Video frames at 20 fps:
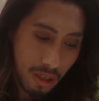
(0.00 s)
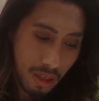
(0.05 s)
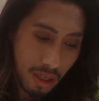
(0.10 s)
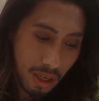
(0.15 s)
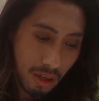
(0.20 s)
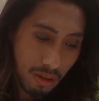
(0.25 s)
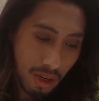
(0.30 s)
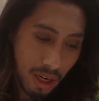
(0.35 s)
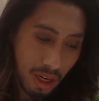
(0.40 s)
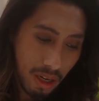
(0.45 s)

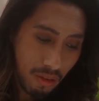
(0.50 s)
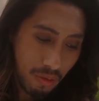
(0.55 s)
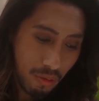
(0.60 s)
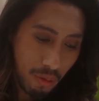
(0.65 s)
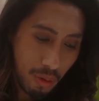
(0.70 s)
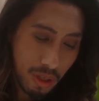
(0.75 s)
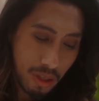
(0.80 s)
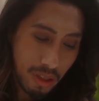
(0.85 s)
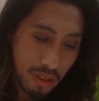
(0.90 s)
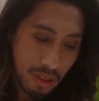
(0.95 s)
Now, Nine of
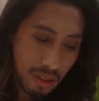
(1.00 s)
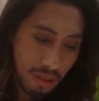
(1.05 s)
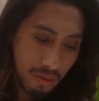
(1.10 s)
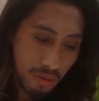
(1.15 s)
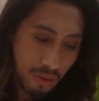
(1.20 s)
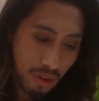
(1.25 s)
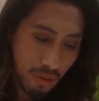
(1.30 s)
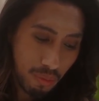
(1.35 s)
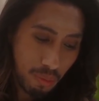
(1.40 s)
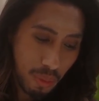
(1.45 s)
Wands and the
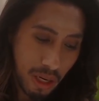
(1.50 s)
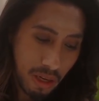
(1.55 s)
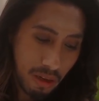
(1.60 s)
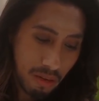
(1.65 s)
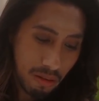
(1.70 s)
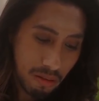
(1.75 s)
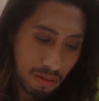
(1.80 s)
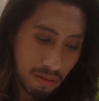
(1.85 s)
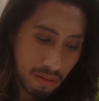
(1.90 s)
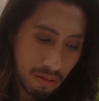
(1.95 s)
Four of
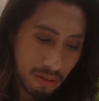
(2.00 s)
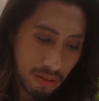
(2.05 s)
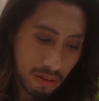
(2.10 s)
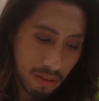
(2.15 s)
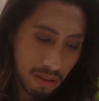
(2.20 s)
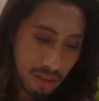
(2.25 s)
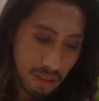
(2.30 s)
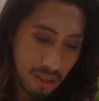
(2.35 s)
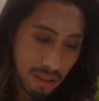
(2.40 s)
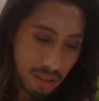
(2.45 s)
Pentacles,
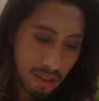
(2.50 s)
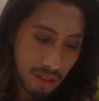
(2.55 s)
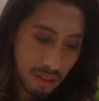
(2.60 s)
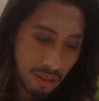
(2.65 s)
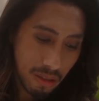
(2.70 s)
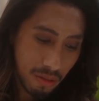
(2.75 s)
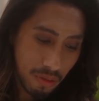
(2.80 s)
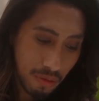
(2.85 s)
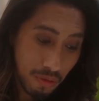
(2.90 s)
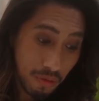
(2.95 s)
this
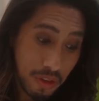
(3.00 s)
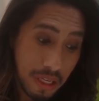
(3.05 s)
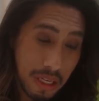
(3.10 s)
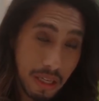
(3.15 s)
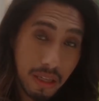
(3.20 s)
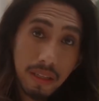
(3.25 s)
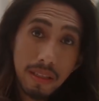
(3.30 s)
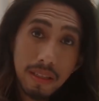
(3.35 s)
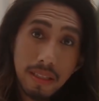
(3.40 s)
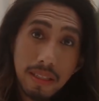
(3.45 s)
uh,
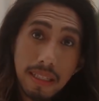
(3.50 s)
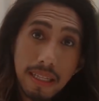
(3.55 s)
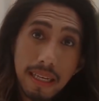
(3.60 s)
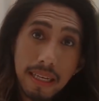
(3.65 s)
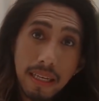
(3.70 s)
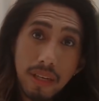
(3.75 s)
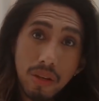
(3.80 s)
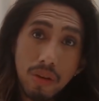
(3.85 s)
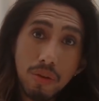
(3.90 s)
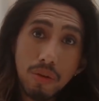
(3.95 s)
feels
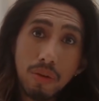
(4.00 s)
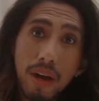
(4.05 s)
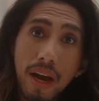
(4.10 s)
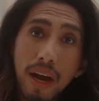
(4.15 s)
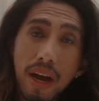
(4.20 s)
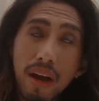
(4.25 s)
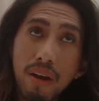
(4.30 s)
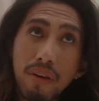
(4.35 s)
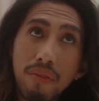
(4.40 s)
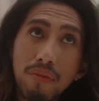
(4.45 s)
like you
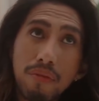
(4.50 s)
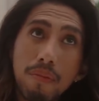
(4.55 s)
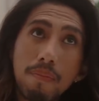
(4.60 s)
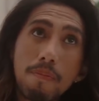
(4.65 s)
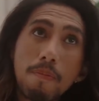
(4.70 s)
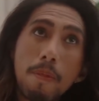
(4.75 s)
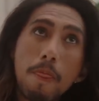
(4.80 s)
have